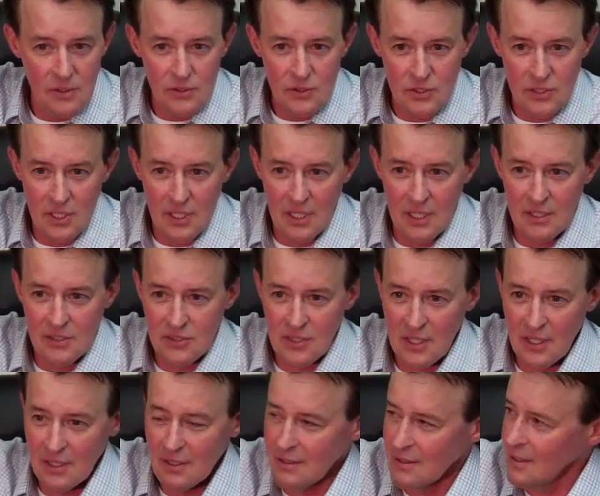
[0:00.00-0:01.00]
She is a,
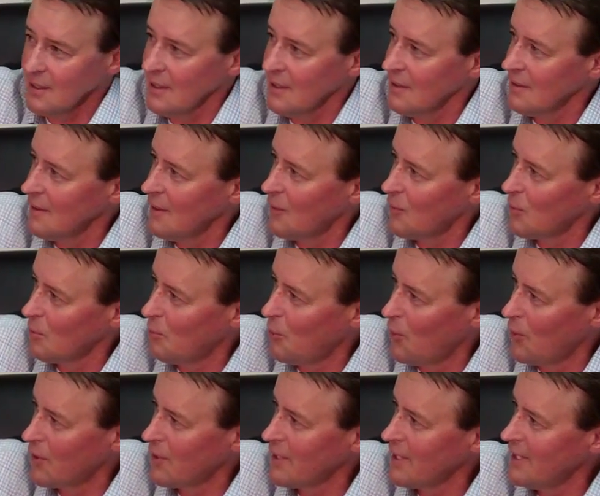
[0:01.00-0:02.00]
a, a
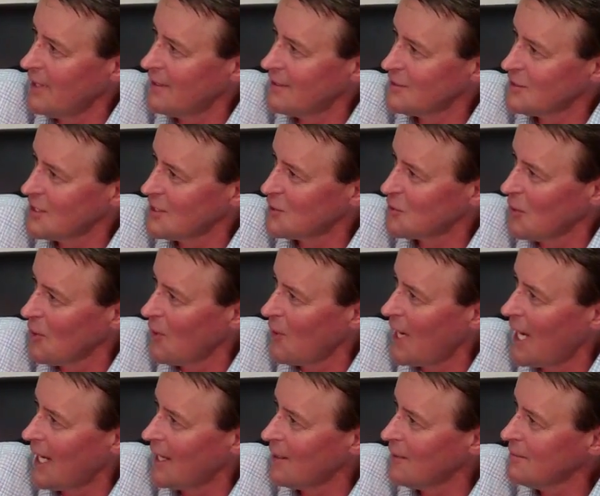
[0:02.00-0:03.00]
reporter here in Central
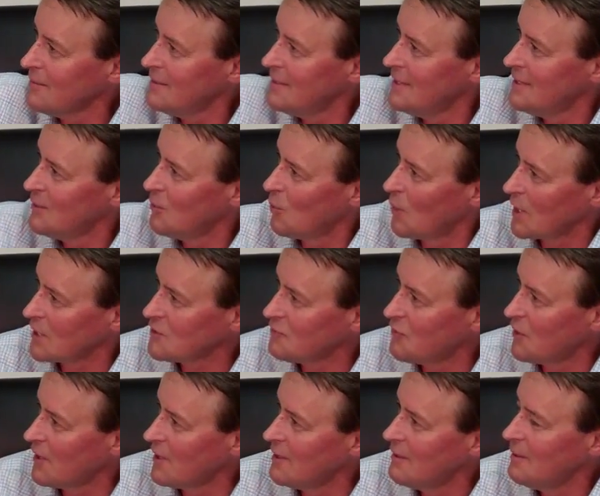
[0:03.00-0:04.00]
Ohio. Works
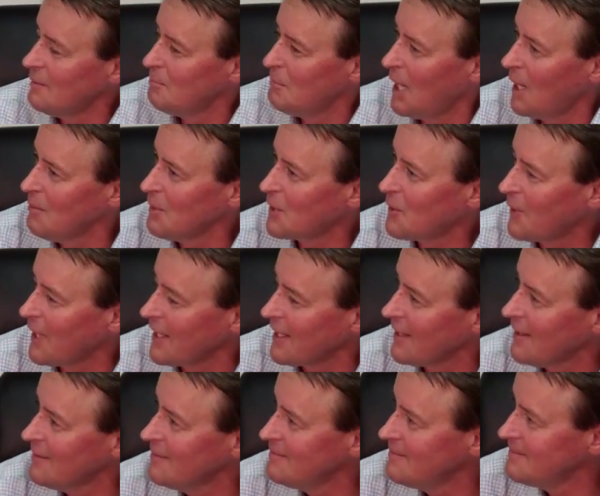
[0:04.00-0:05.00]
for public radio.
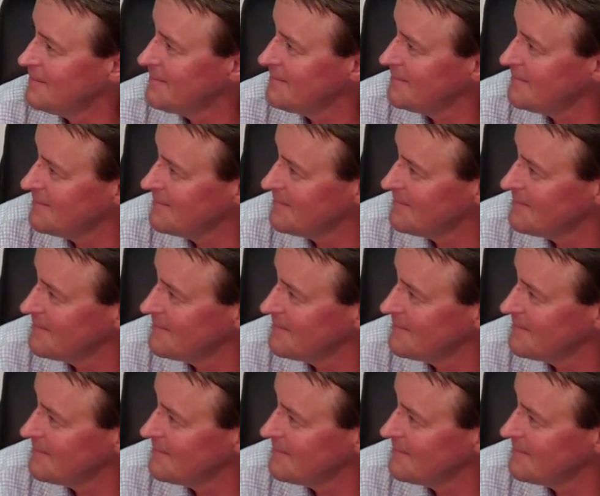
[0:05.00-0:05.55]
Yeah.